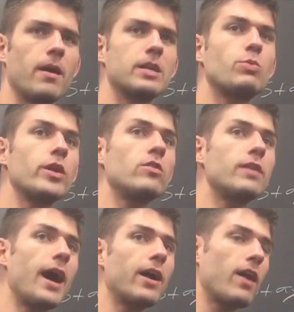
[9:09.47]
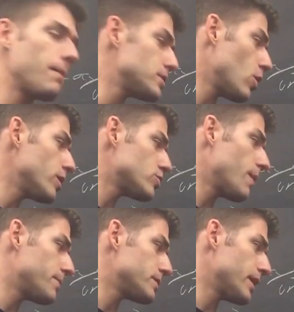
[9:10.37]
because what your diagram is always
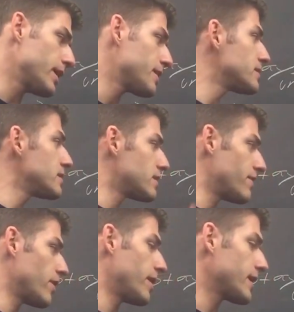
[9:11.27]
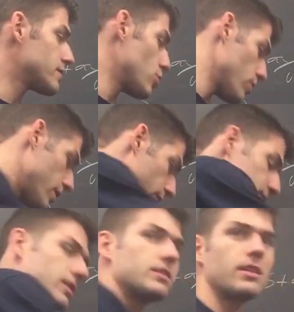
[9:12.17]
representing, and this is the very next, so we're going to
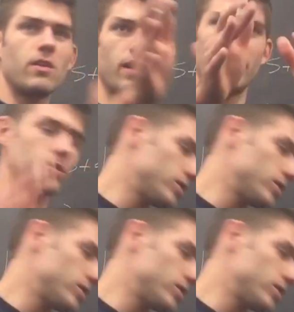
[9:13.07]
erase this and then I'll kind of